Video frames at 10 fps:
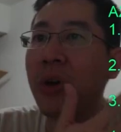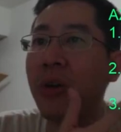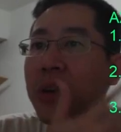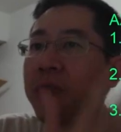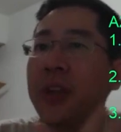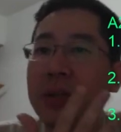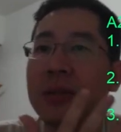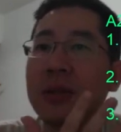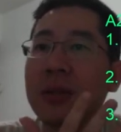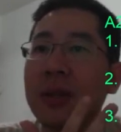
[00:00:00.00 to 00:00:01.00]
or a
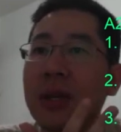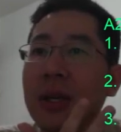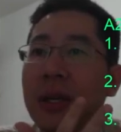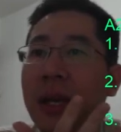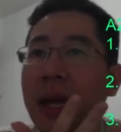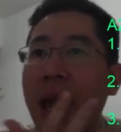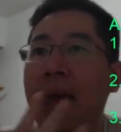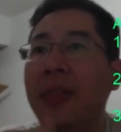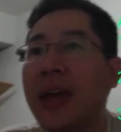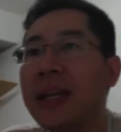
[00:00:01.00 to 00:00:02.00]
fist. Okay,
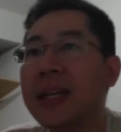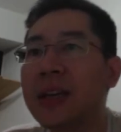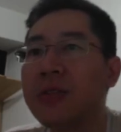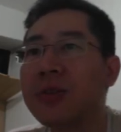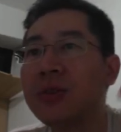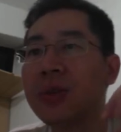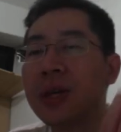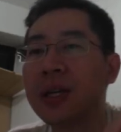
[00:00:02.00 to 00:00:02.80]
and then it gives you,